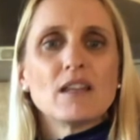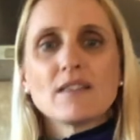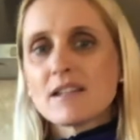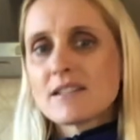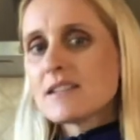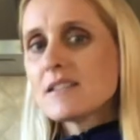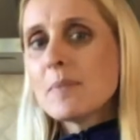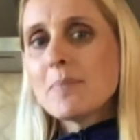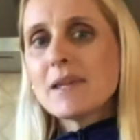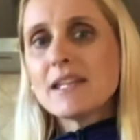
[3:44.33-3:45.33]
That
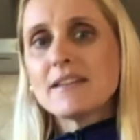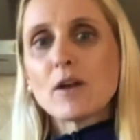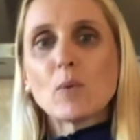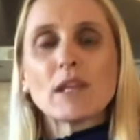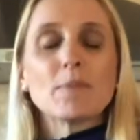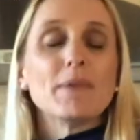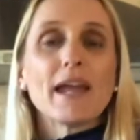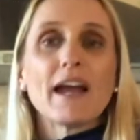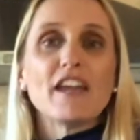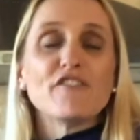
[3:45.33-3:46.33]
doesn't mean that we can
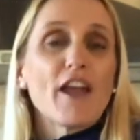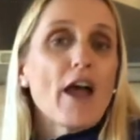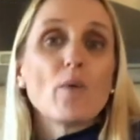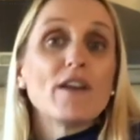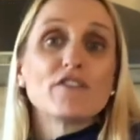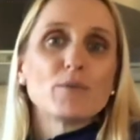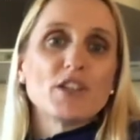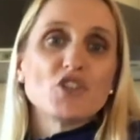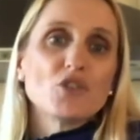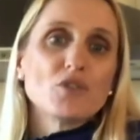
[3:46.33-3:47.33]
behave however we
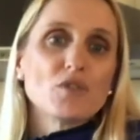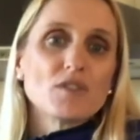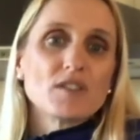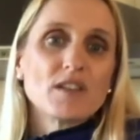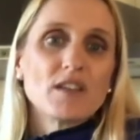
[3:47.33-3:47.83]
choose.